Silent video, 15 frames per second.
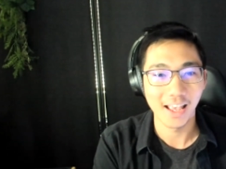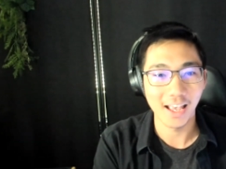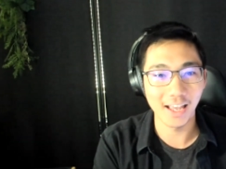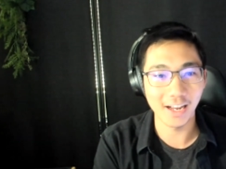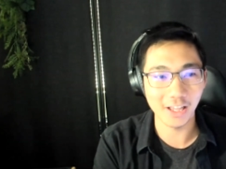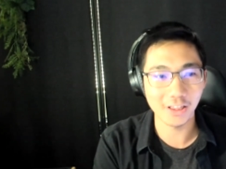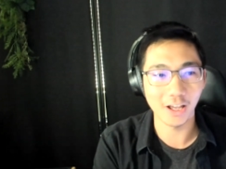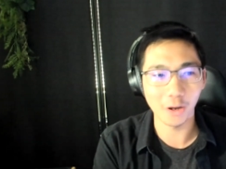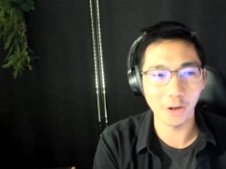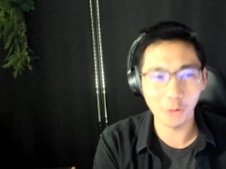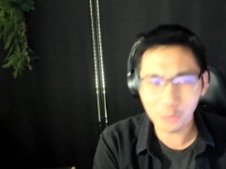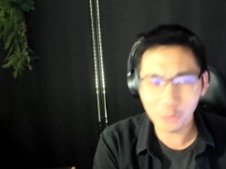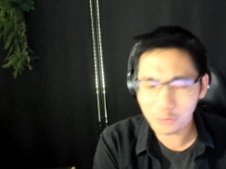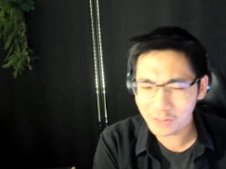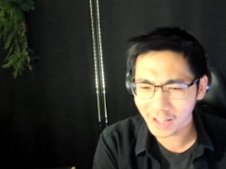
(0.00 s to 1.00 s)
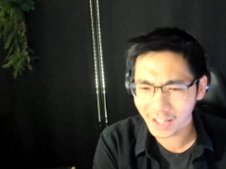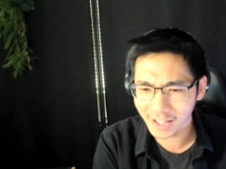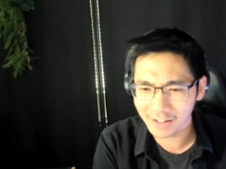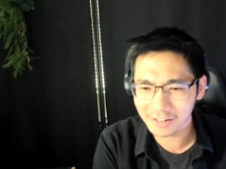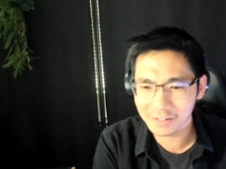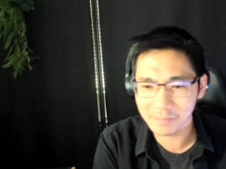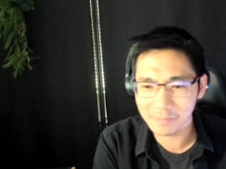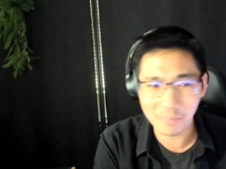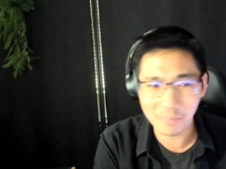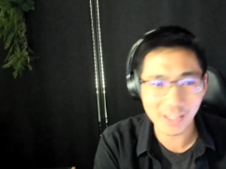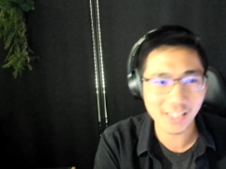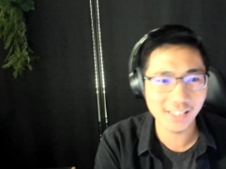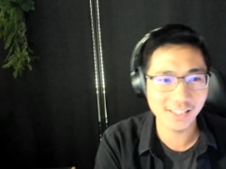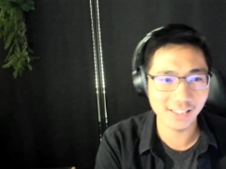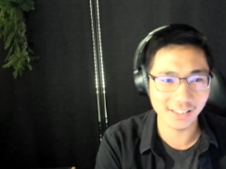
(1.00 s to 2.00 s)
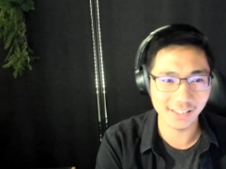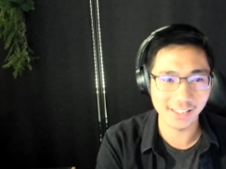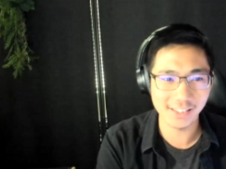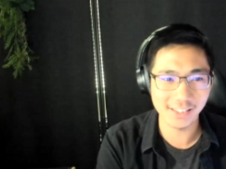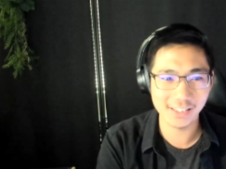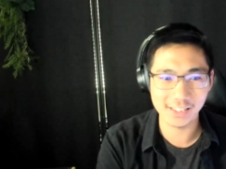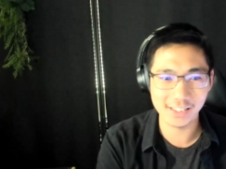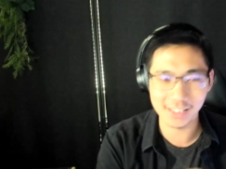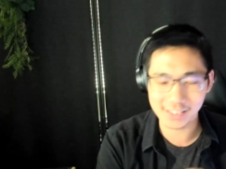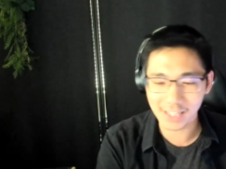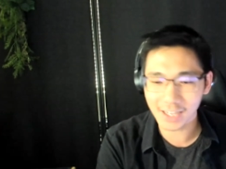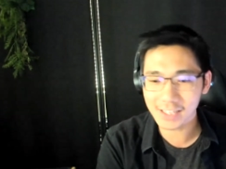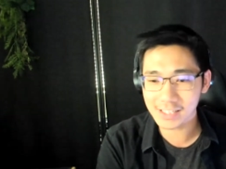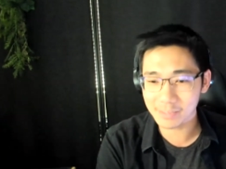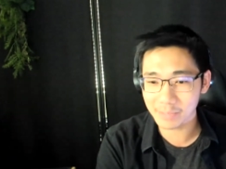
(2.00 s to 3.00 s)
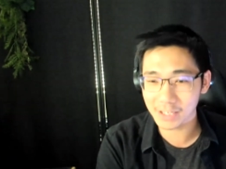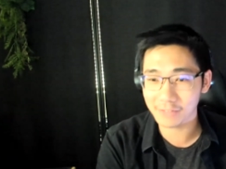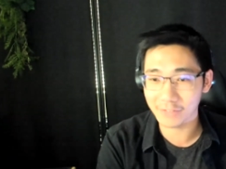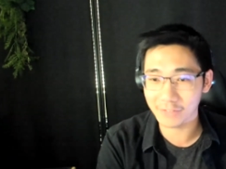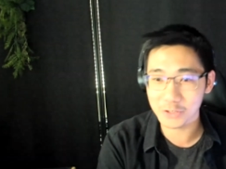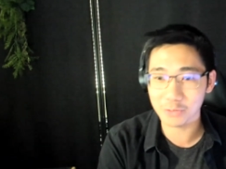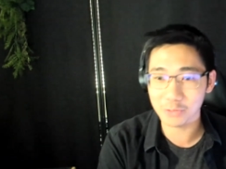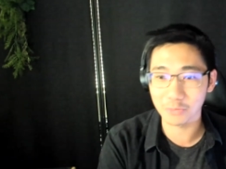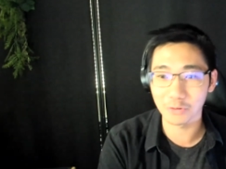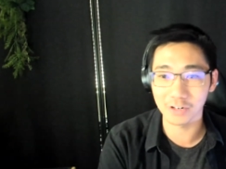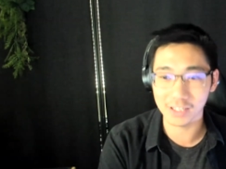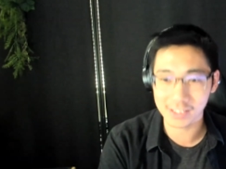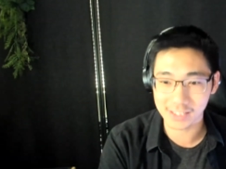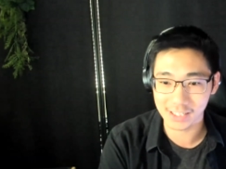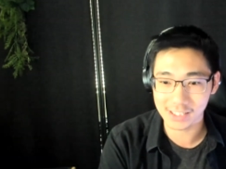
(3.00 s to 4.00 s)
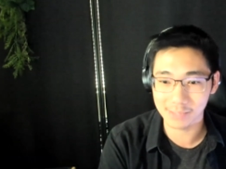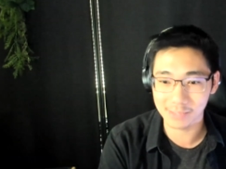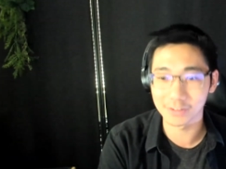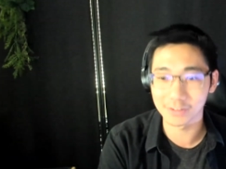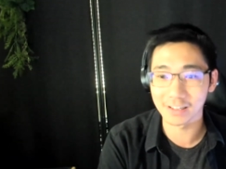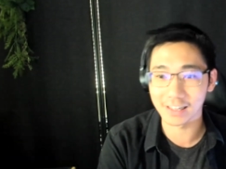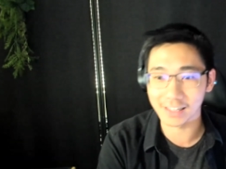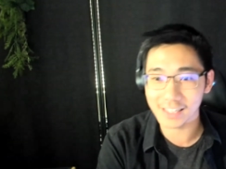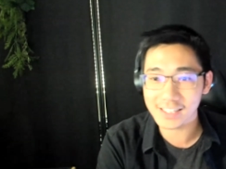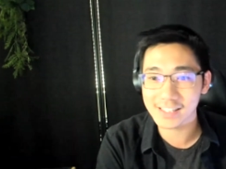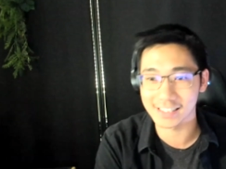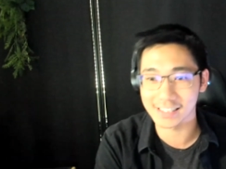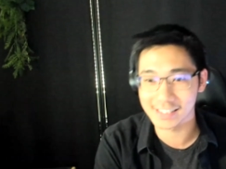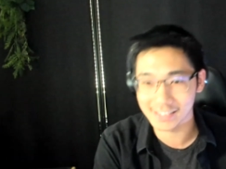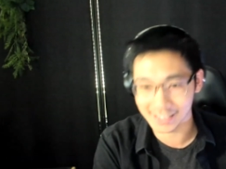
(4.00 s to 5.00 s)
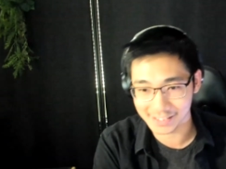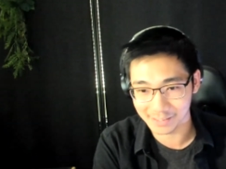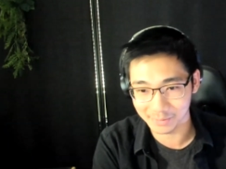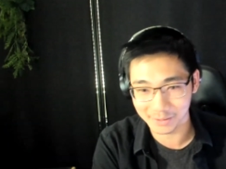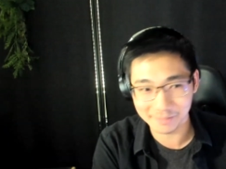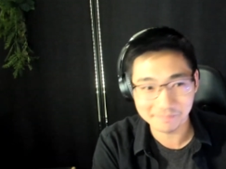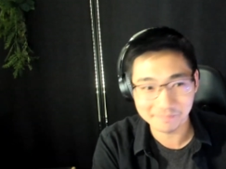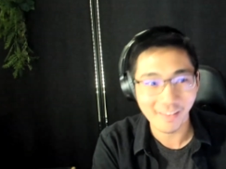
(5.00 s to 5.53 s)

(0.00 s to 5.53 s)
And I thought, who the hell makes a list designed to make venture more accessible, less accessible?